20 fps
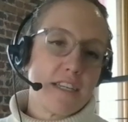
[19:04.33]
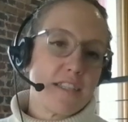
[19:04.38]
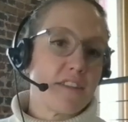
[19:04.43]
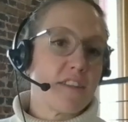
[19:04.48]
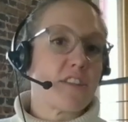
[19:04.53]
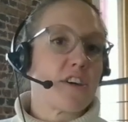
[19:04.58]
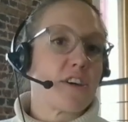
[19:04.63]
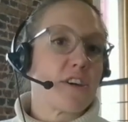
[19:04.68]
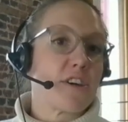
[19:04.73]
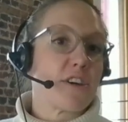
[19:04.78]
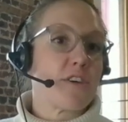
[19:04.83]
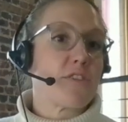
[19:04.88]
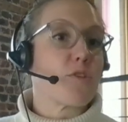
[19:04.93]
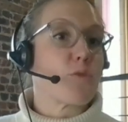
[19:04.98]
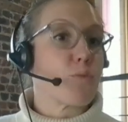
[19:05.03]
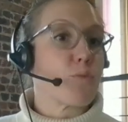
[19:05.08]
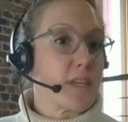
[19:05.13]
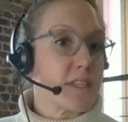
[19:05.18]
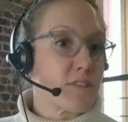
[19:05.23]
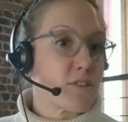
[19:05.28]
on
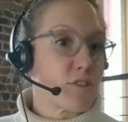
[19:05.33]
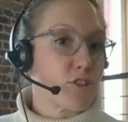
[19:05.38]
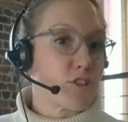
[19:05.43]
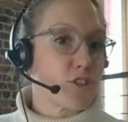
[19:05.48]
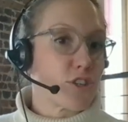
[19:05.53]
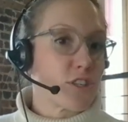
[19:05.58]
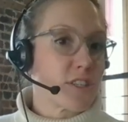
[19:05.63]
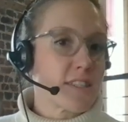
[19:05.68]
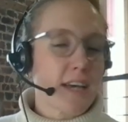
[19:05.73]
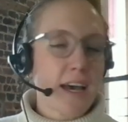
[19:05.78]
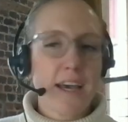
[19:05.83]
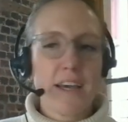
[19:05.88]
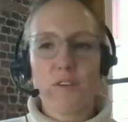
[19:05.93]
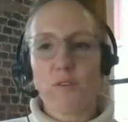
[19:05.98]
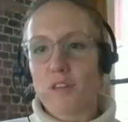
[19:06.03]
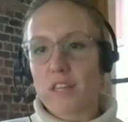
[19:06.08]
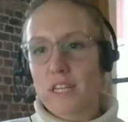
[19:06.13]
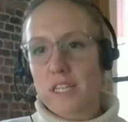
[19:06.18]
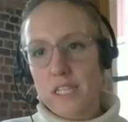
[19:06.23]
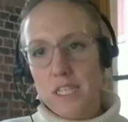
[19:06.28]
the researcher
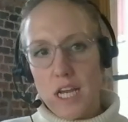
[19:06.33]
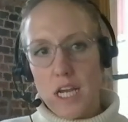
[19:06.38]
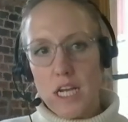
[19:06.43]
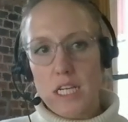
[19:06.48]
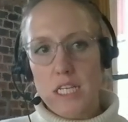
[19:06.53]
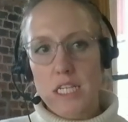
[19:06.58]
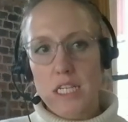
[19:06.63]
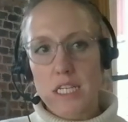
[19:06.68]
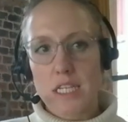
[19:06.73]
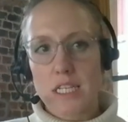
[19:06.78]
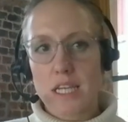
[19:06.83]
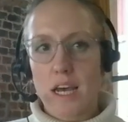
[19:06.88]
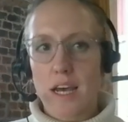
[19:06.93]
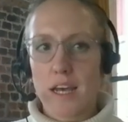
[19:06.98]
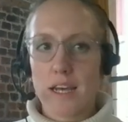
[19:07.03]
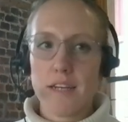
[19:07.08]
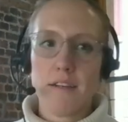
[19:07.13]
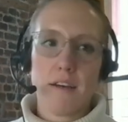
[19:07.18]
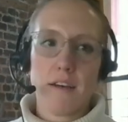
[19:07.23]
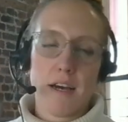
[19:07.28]
side or the scientist
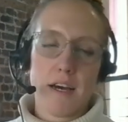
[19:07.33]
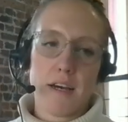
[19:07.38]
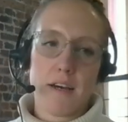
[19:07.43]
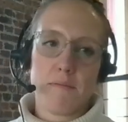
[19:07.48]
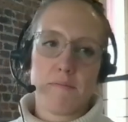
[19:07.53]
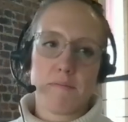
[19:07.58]
side,